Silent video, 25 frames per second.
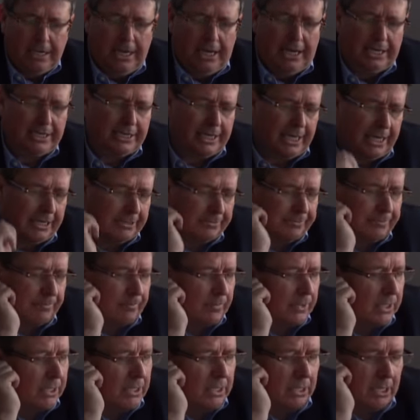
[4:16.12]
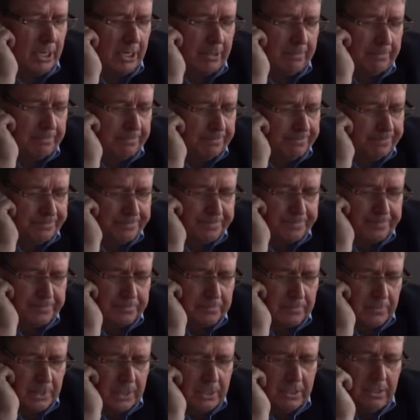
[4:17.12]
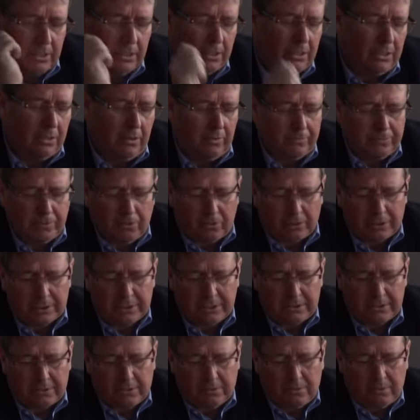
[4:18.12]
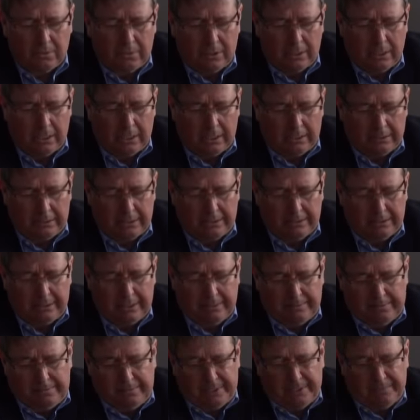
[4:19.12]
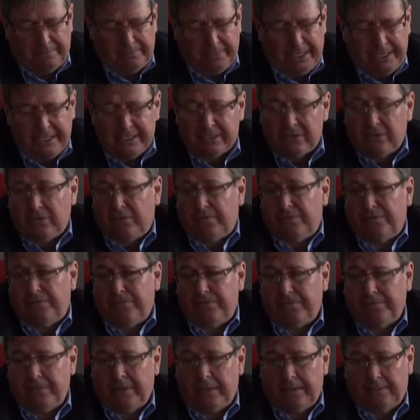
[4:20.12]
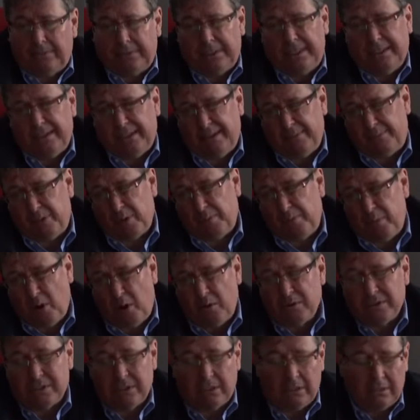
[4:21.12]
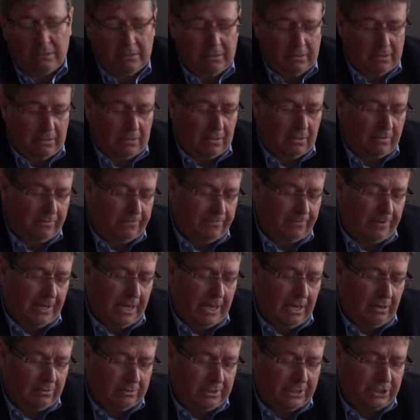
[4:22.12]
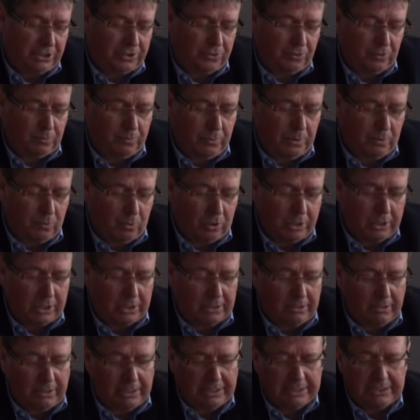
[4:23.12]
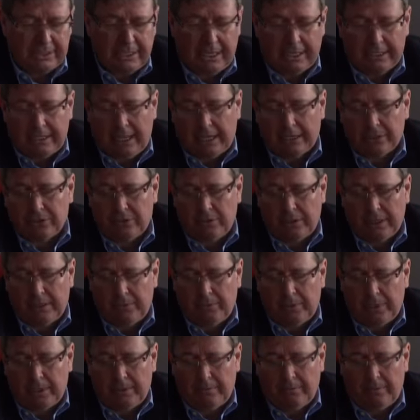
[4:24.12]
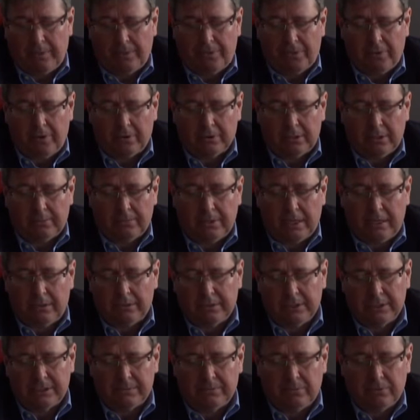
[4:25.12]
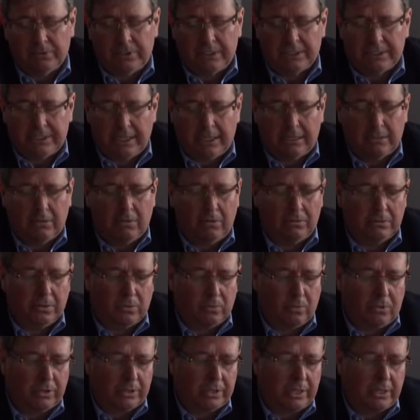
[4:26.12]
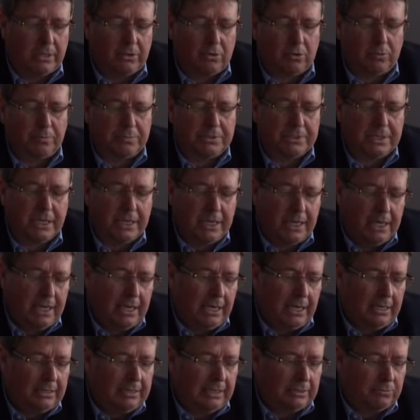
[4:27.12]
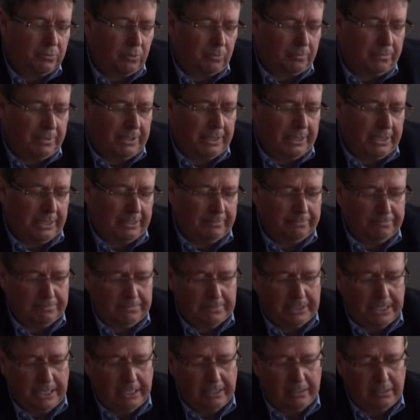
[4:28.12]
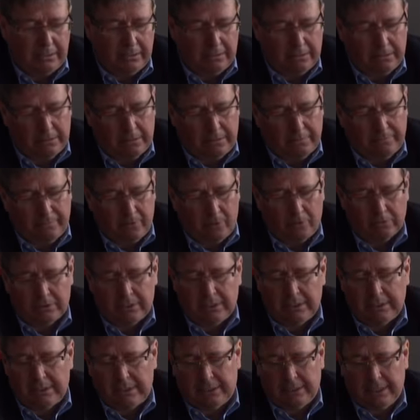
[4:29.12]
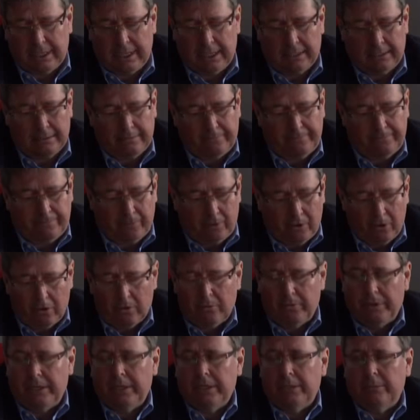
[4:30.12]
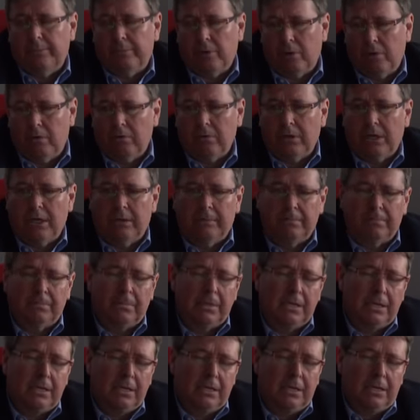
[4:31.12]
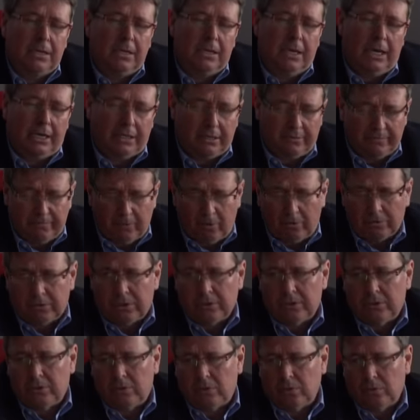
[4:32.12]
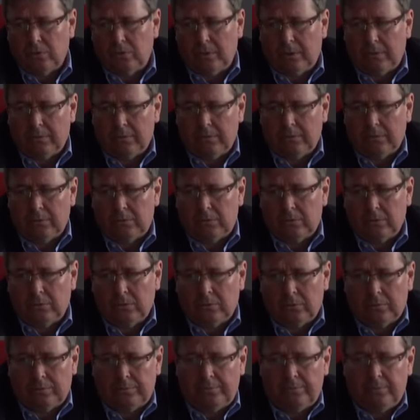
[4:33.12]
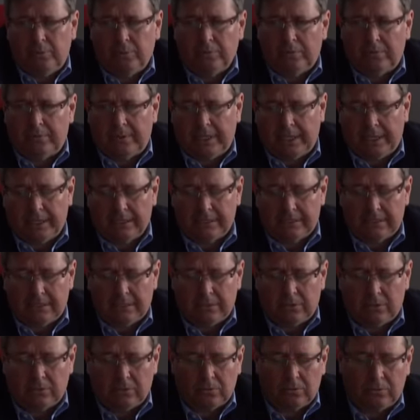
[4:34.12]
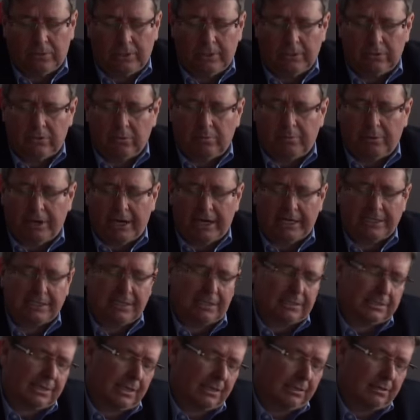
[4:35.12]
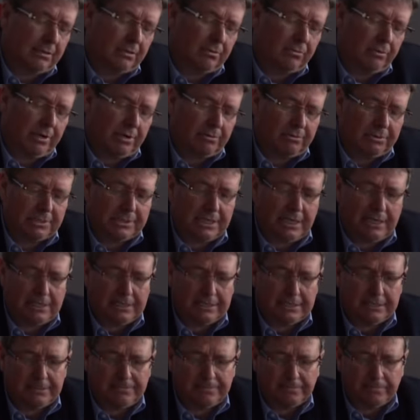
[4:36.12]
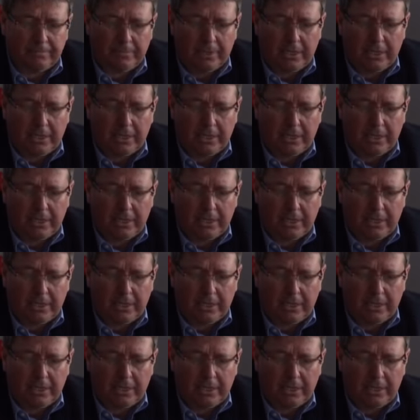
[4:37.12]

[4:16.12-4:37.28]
And then, of course, the means of the proposal of how this should be worked is that actually we thought about these multi-stakeholder working groups that will be then devoted and following the program and devoted to put things into practice and to real results.